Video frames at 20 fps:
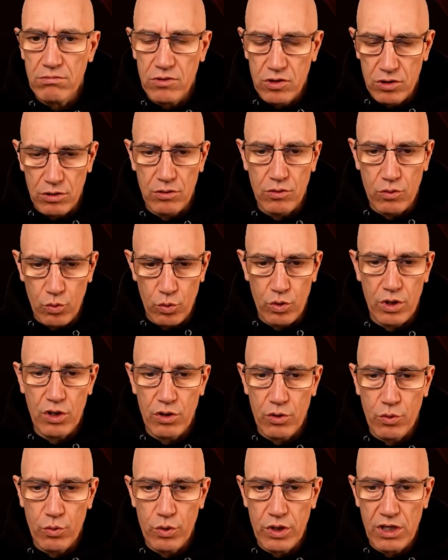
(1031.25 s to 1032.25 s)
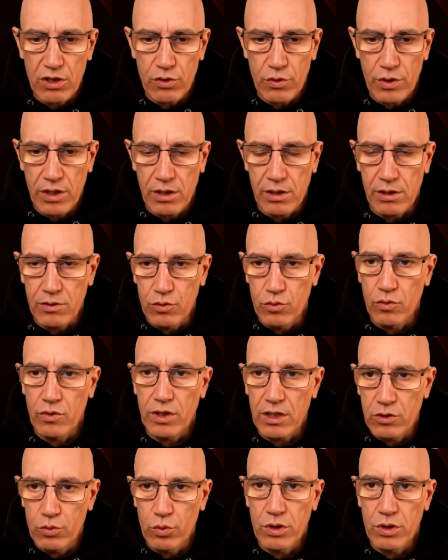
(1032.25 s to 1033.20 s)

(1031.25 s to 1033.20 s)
So we already knew that